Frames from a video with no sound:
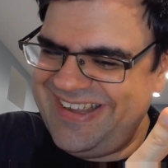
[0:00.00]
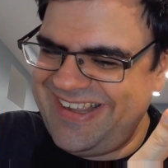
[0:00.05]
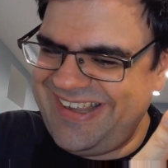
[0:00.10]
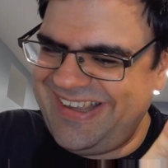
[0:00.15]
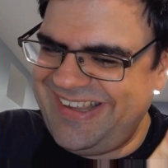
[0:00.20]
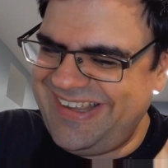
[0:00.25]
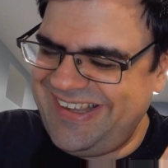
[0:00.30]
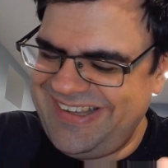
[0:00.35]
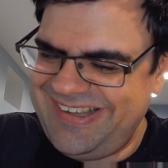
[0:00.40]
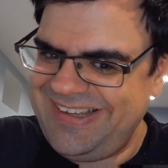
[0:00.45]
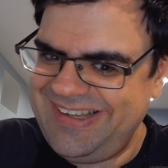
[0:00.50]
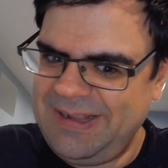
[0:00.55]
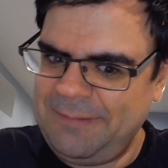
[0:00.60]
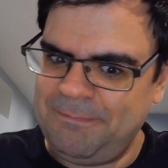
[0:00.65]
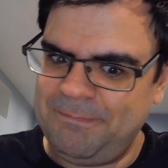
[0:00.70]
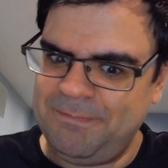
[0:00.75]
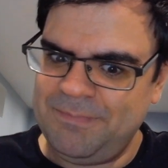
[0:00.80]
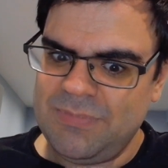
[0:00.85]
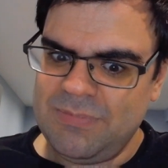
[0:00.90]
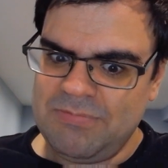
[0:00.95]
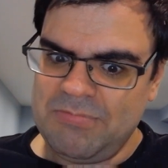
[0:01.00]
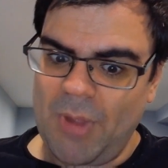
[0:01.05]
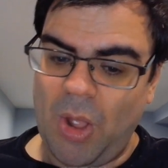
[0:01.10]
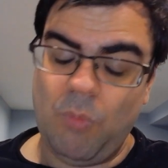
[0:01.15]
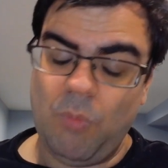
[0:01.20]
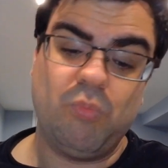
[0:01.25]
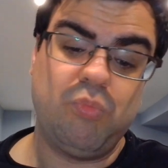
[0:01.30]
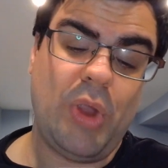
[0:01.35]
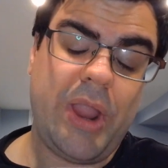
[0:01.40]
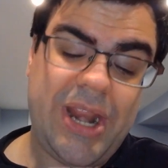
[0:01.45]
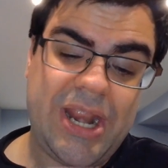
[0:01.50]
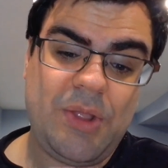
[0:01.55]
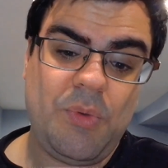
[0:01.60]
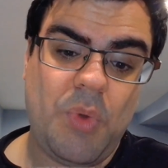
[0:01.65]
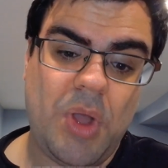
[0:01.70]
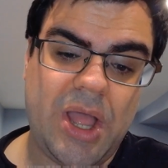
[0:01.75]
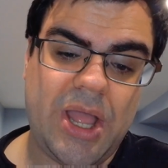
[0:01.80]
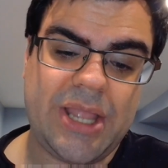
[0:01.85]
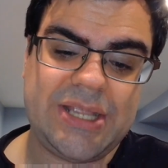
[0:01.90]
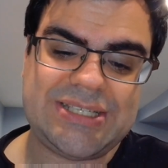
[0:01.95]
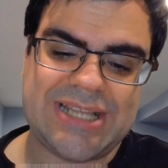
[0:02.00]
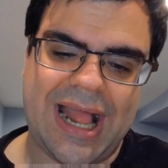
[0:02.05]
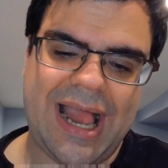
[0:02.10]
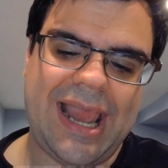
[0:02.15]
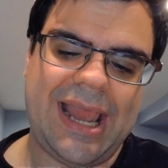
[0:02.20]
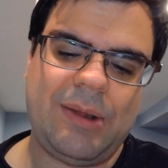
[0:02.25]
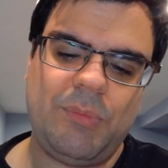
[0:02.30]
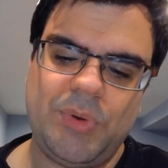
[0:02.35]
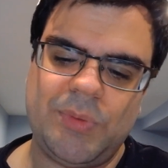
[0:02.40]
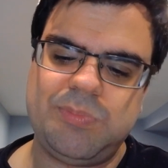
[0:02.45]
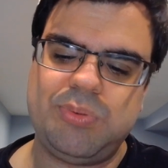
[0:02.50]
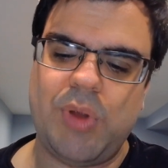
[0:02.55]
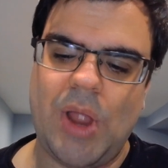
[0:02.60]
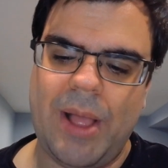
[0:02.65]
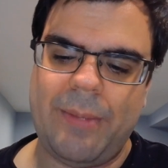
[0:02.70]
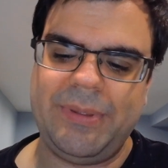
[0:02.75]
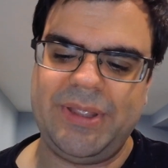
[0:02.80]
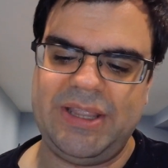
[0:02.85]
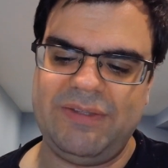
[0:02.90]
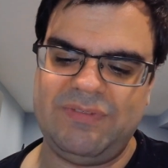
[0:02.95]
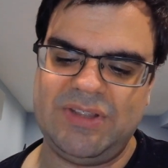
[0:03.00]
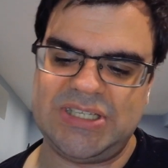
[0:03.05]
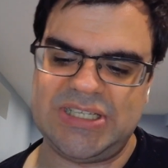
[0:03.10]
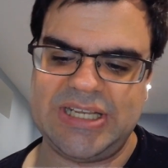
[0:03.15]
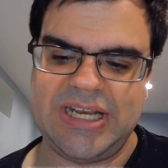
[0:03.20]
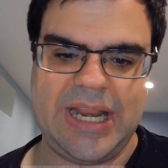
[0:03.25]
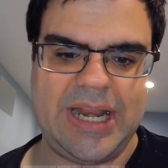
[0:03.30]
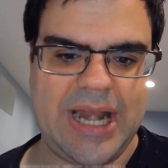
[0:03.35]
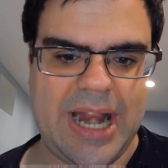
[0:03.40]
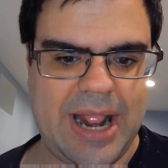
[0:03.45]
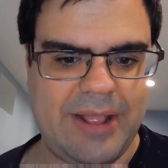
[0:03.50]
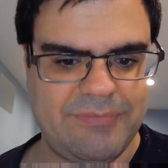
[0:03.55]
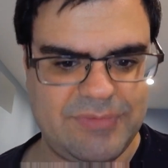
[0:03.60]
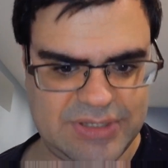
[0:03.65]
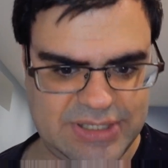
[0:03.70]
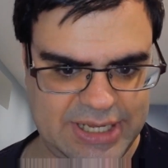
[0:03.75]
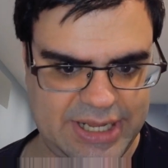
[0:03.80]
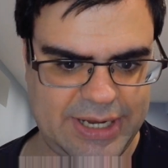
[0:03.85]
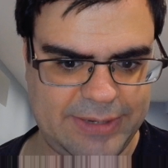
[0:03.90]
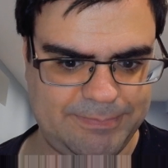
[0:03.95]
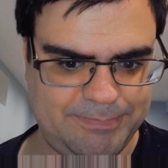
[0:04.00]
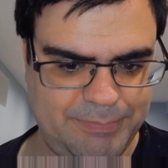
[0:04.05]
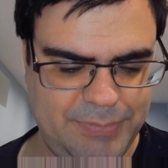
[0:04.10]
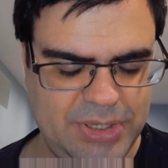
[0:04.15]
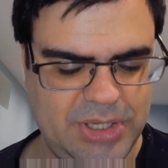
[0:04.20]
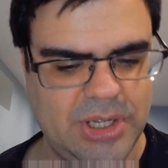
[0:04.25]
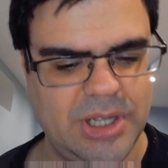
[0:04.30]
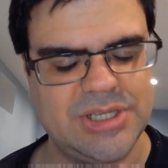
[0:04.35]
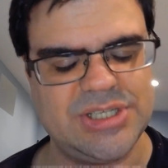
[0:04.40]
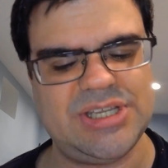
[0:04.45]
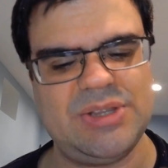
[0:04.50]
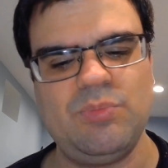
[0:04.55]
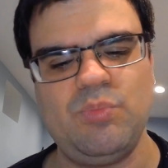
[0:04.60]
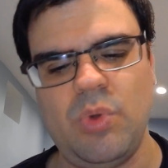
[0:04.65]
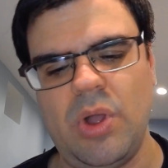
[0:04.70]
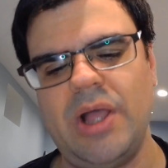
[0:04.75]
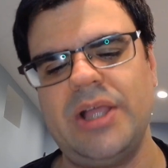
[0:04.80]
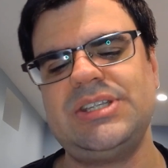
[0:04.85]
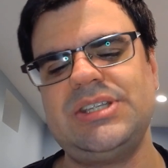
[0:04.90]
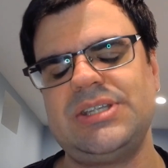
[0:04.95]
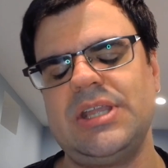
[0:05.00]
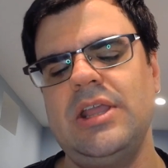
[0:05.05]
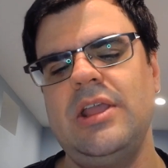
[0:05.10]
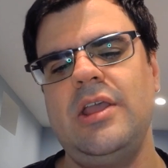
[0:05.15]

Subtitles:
Rating wise, I would probably give this an 8.5/10 because it was